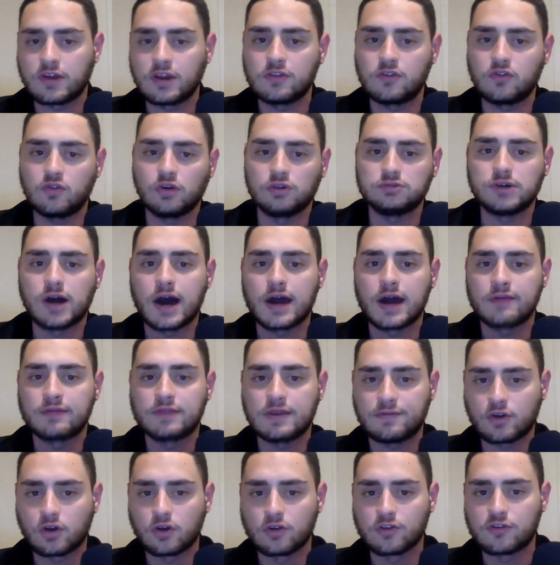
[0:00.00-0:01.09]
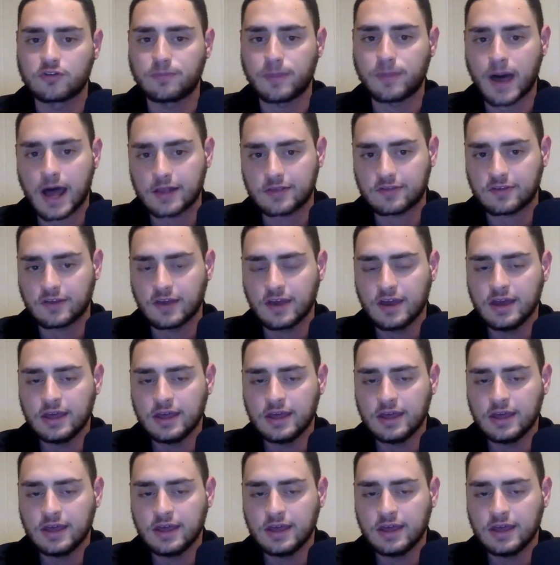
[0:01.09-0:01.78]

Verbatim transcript: into a lot of difficult spots,